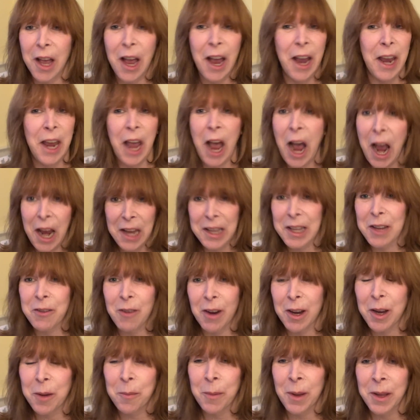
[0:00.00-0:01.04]
I highly
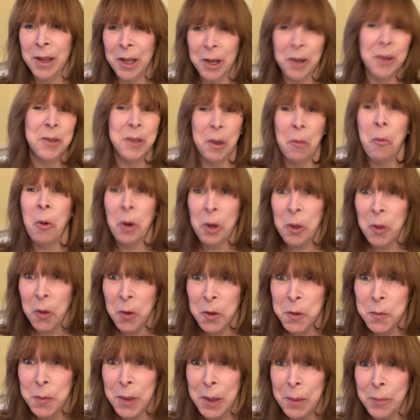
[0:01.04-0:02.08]
recommend it because I'm one of
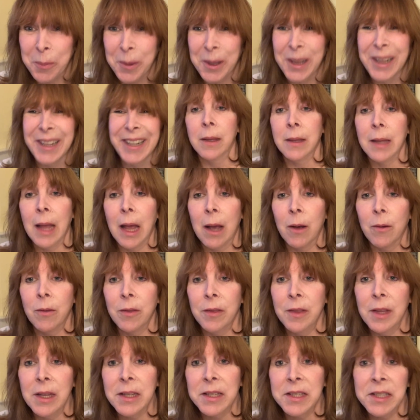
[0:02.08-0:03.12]
those people. Now,
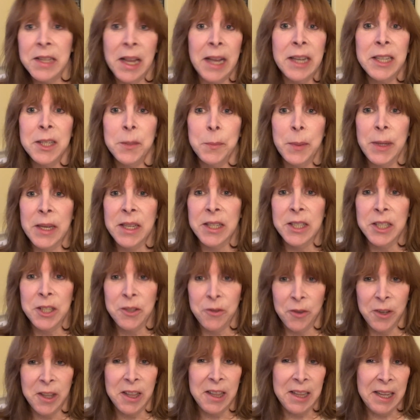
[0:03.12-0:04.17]
this next piece is
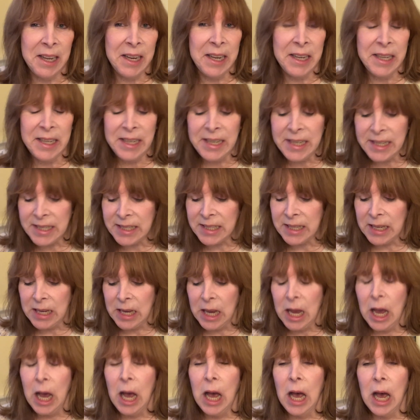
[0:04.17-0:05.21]
for the ladies.
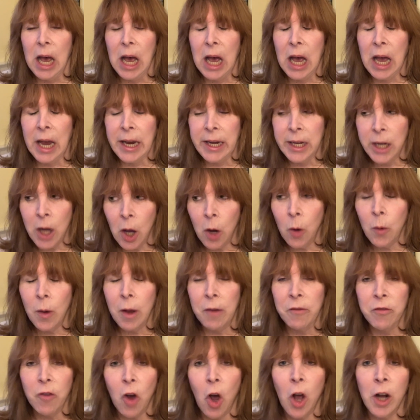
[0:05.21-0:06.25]
I know
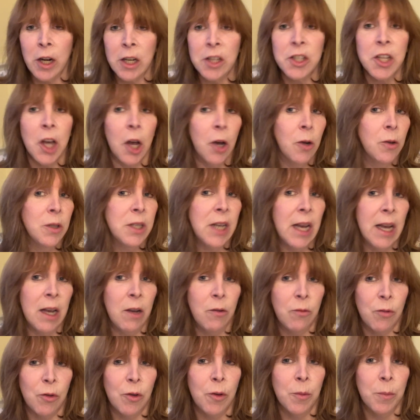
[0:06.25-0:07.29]
I've gone into hotel
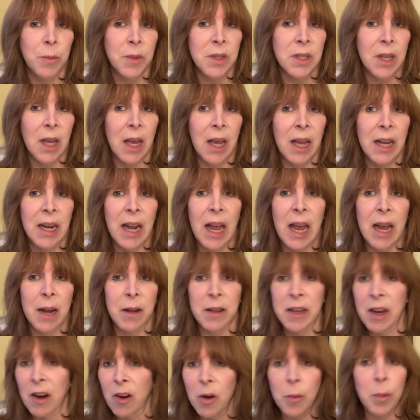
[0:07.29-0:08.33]
rooms and
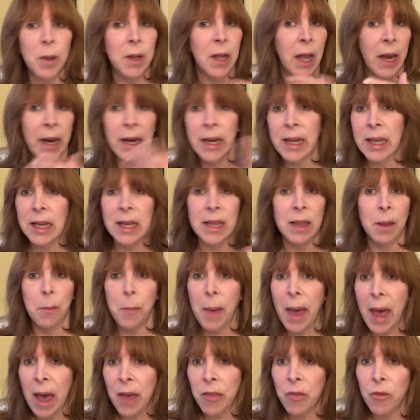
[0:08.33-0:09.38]
had terrible lighting in the
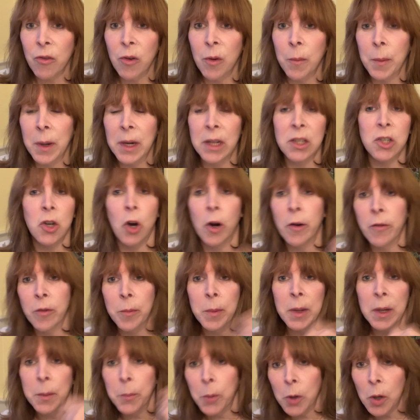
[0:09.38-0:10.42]
bathroom, and it's hard for
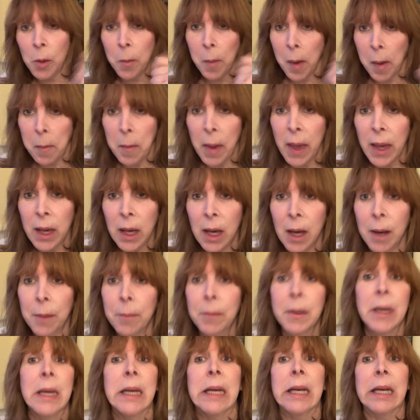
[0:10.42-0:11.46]
me to put on my makeup,
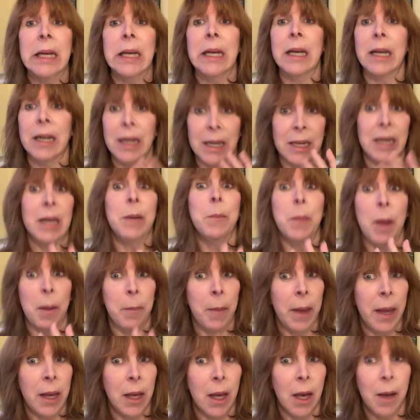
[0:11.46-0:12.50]
and I need my
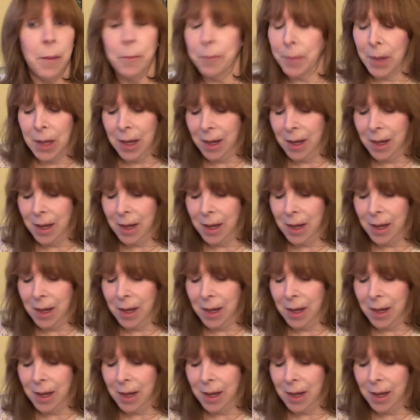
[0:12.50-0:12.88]
makeup.